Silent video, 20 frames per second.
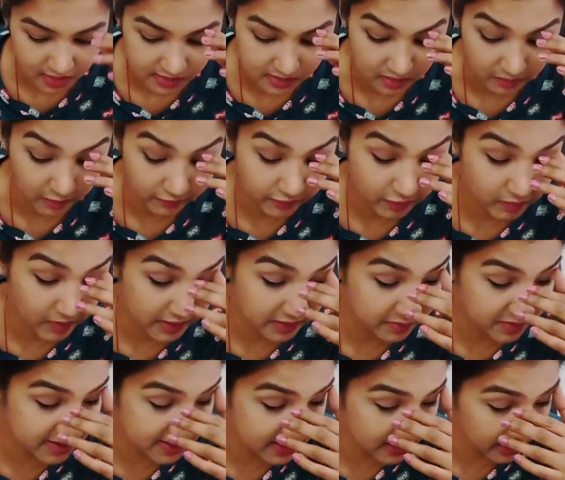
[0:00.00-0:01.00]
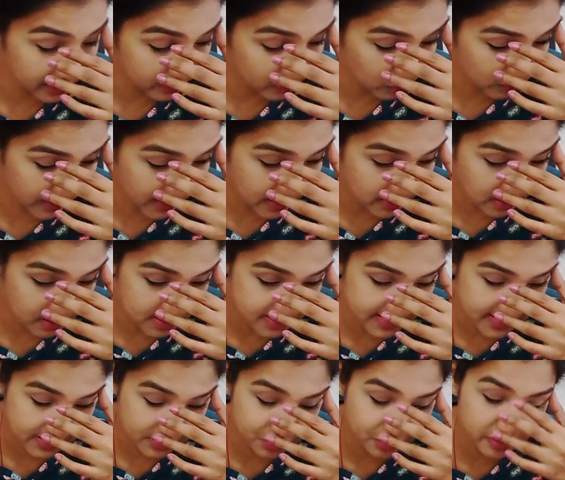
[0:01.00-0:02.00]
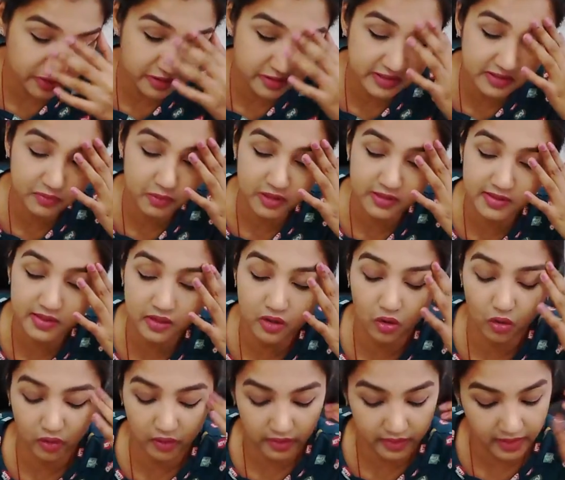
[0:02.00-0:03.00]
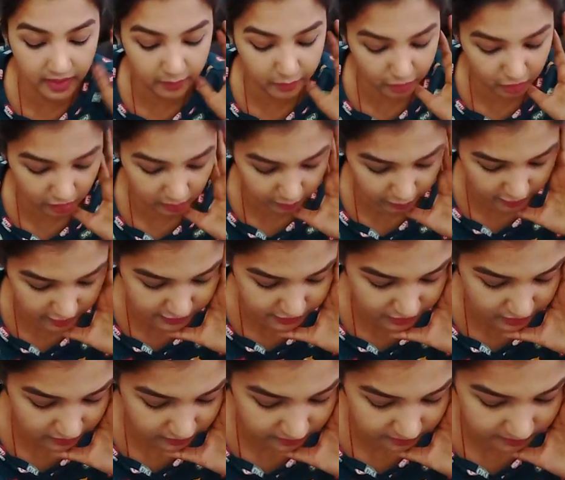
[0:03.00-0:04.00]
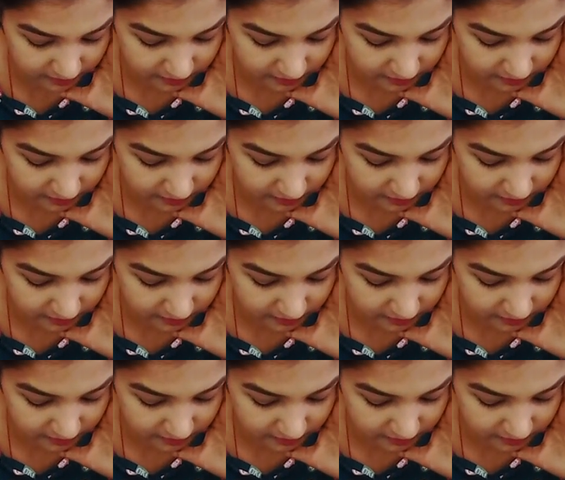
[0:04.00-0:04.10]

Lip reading: Some of you might be dealing with a Sagittarius person or a Capricorn person.